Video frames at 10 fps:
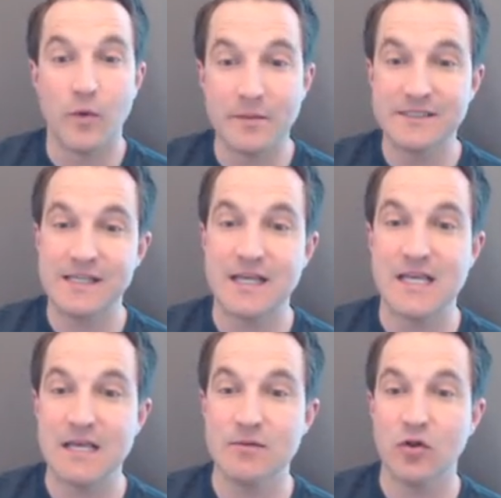When we say
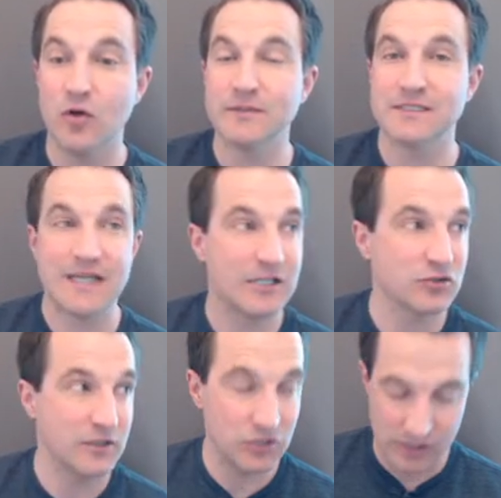hemoglobin
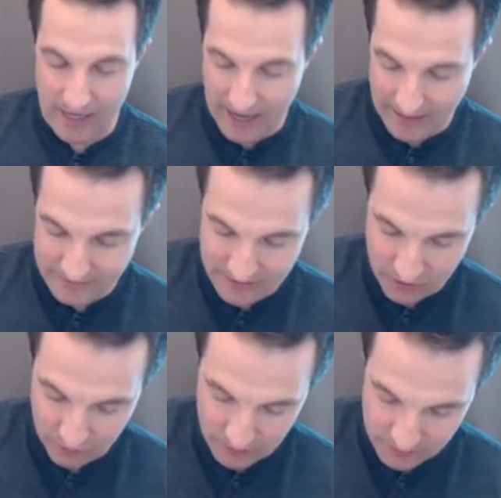saturation has
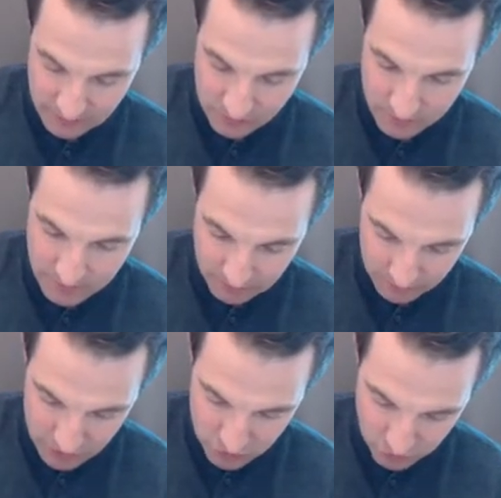decreased, let's remember,
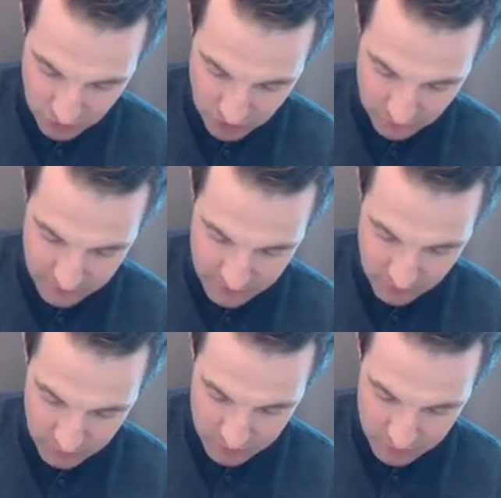let's draw our figure